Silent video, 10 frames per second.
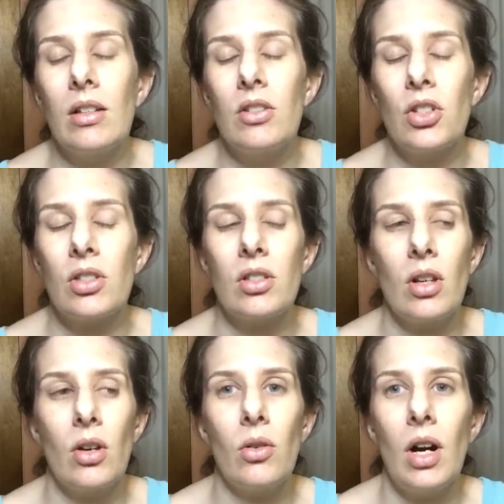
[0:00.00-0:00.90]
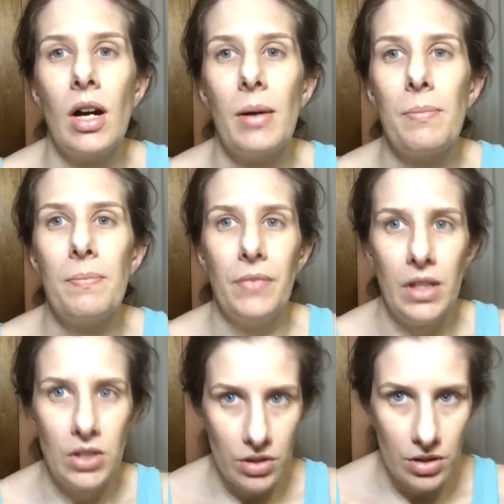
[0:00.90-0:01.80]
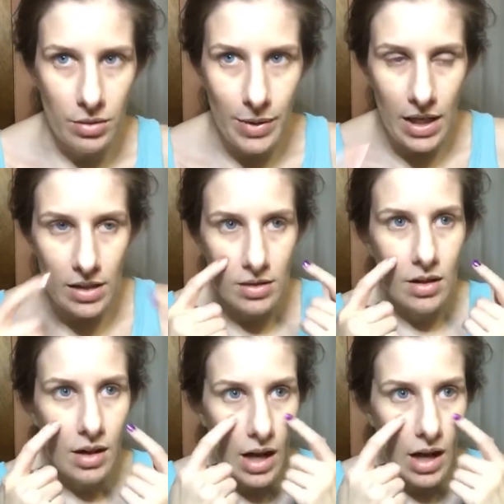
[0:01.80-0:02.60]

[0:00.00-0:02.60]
Just so it just depends